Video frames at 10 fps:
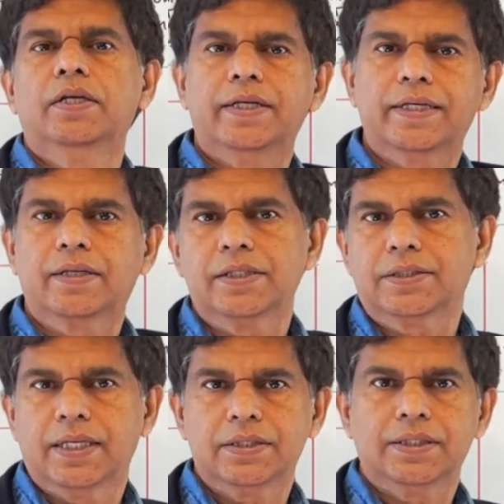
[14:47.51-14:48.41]
decreased
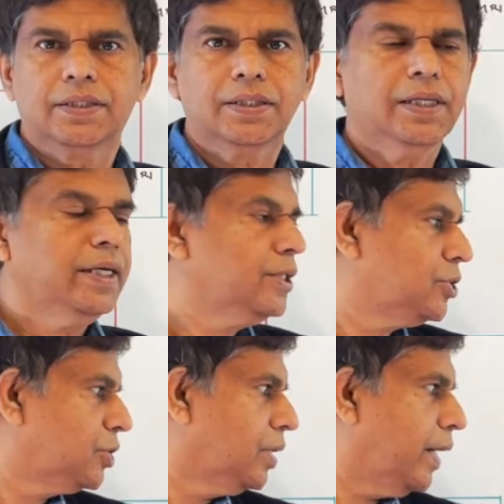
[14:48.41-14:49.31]

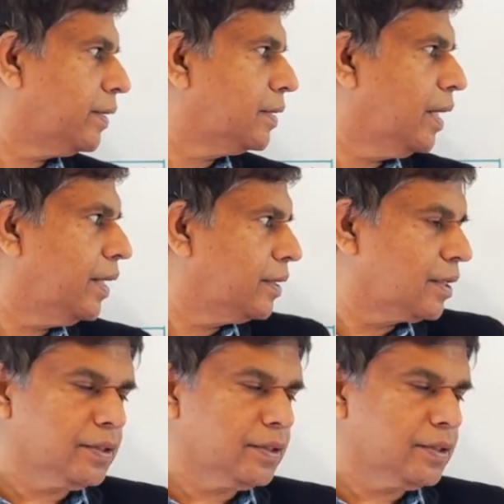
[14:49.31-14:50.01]
ACTH, and then